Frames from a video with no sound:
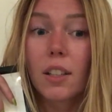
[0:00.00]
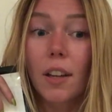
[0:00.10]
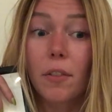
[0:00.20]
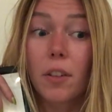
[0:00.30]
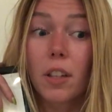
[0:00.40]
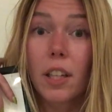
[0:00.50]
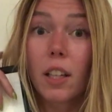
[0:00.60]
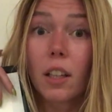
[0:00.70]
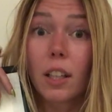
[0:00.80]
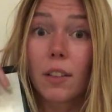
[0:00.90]

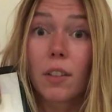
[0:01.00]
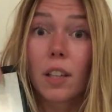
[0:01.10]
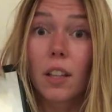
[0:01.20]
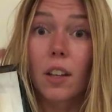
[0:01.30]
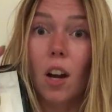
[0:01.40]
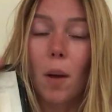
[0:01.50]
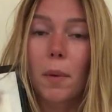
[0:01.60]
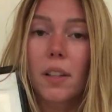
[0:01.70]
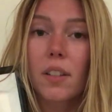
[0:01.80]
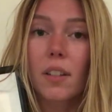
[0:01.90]
Definitely leave it in the
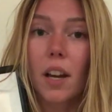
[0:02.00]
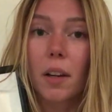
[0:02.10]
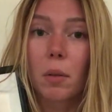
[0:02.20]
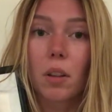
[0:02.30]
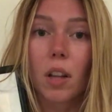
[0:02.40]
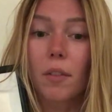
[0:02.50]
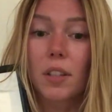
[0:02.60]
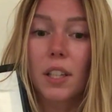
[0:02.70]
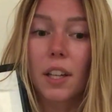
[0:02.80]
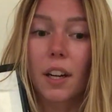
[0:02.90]
comments. I would love
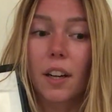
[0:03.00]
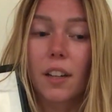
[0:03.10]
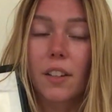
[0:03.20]
to hear